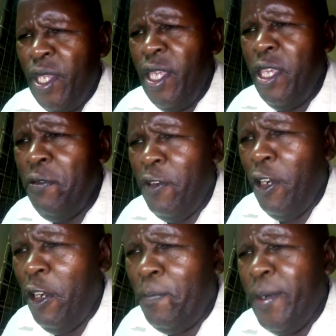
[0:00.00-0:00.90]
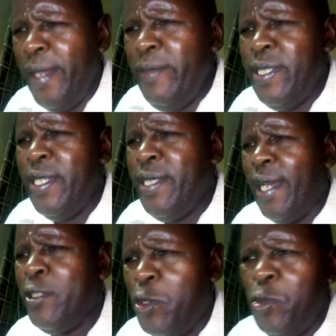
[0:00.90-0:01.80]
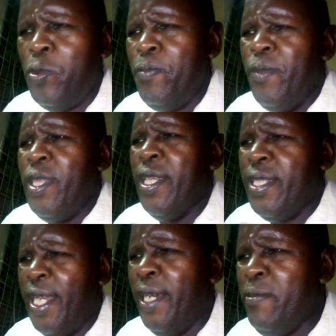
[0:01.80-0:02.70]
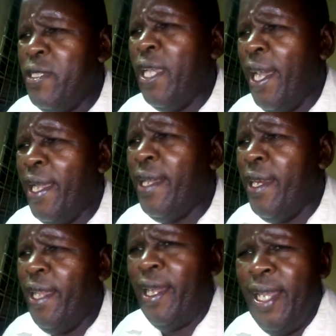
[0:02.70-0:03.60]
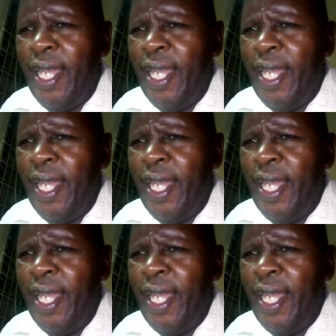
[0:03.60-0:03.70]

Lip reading: If all premises are true, the terms are clear,